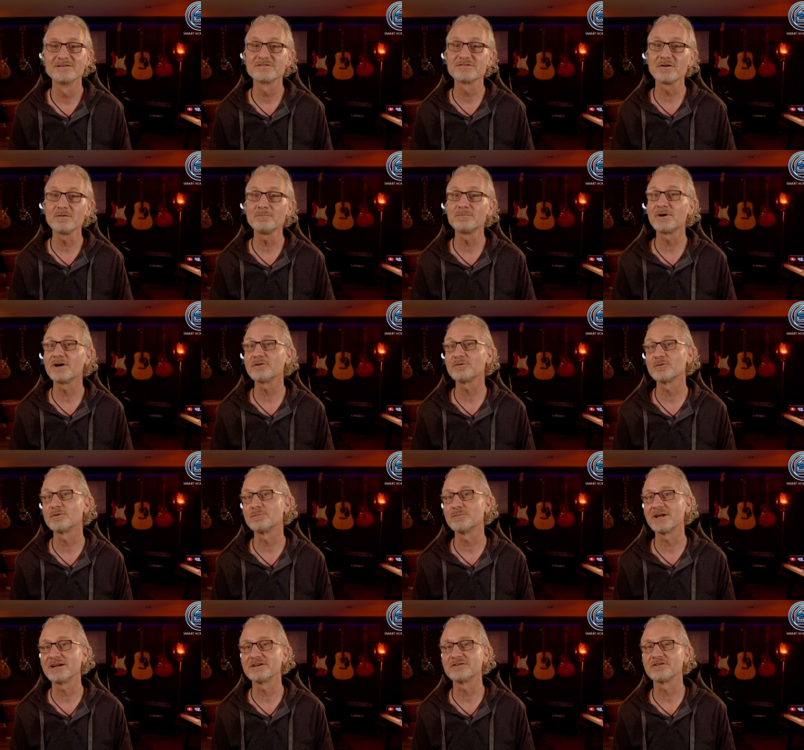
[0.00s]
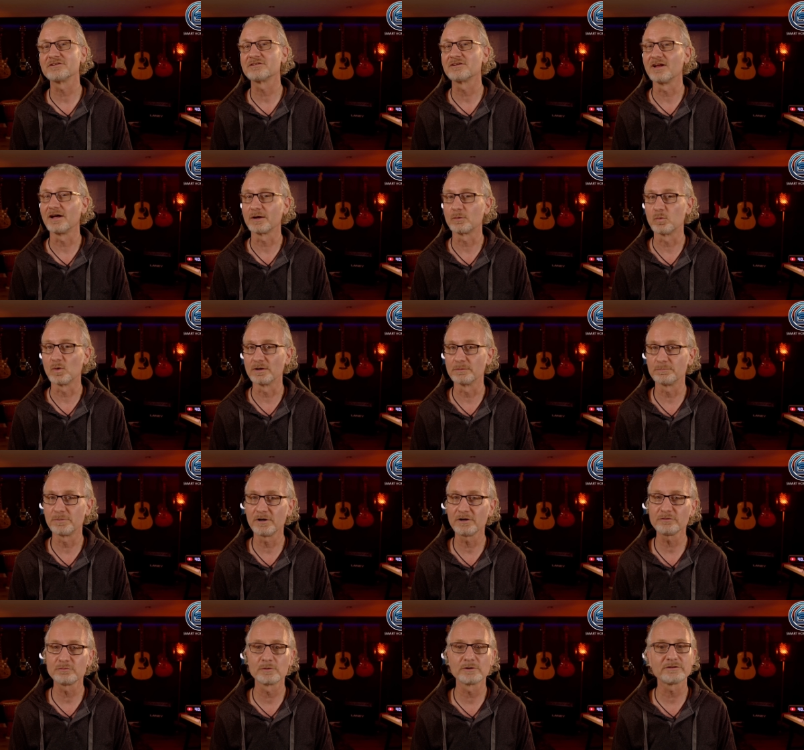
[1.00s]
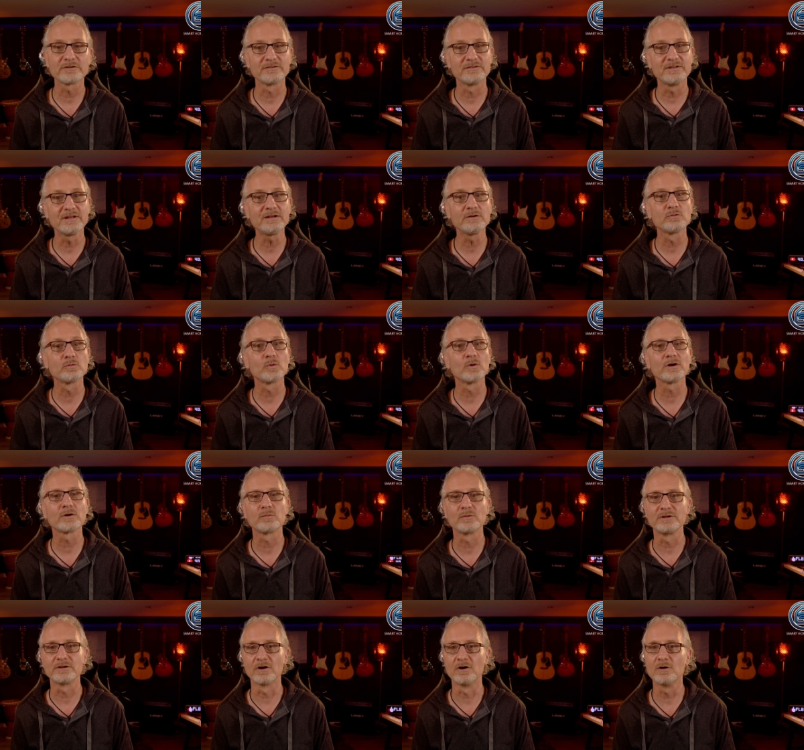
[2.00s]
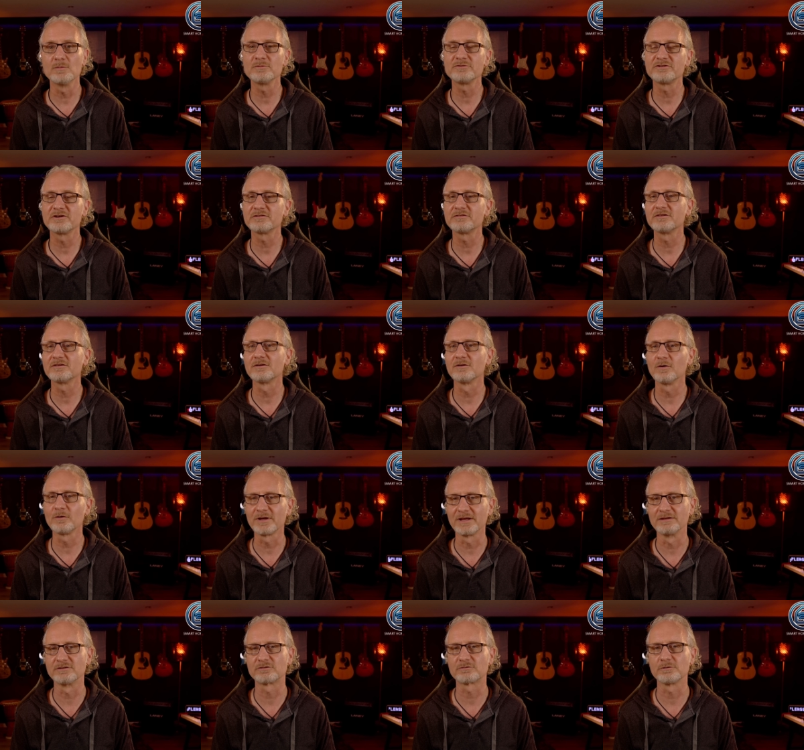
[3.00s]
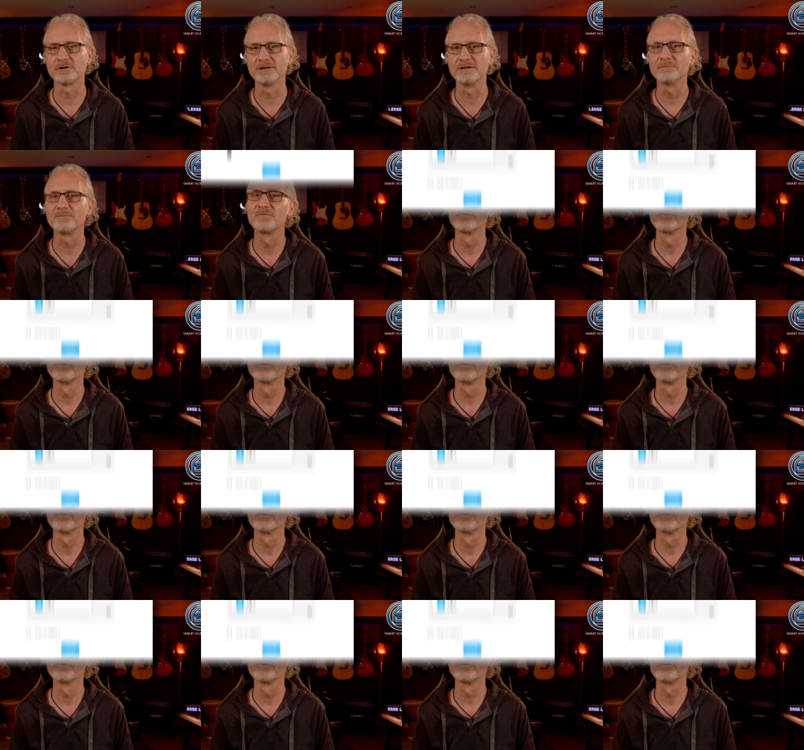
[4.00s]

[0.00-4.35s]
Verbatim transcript: Some password managers like 1Password didn't work with the Home Assistant login screen.